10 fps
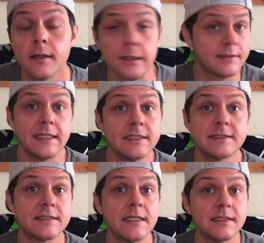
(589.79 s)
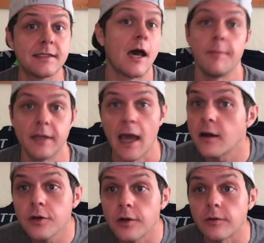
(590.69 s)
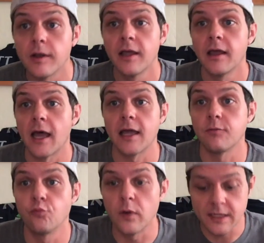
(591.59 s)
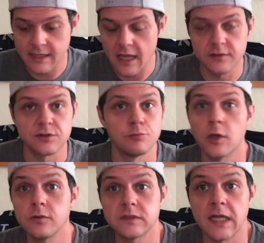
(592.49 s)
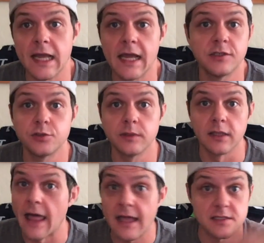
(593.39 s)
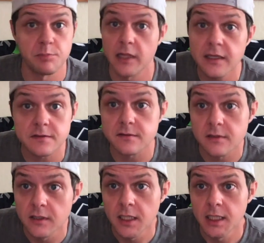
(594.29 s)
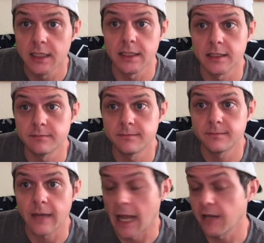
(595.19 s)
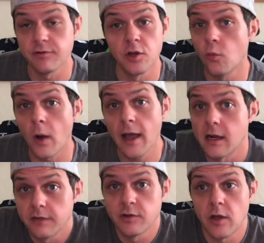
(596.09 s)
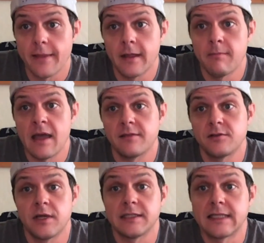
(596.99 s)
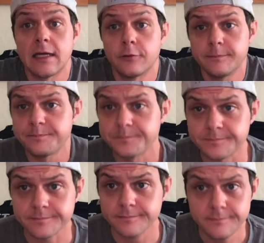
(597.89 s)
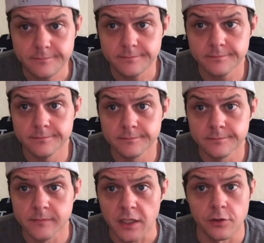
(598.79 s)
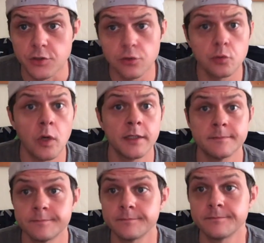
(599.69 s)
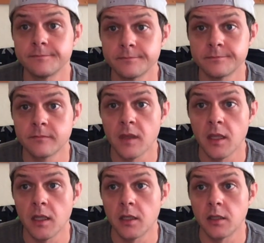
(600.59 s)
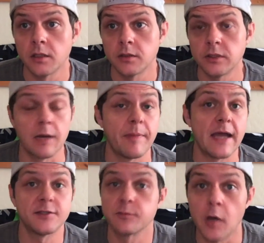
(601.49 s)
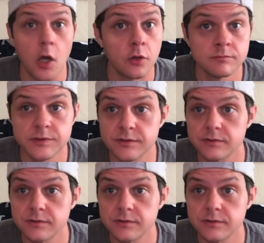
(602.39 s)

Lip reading: Didn't see it coming. I don't know. I had written down some notes, and I had you in last place. I don't even know why. I don't even know how that math checks out. You're 2-1. You got Patrick Mahomes,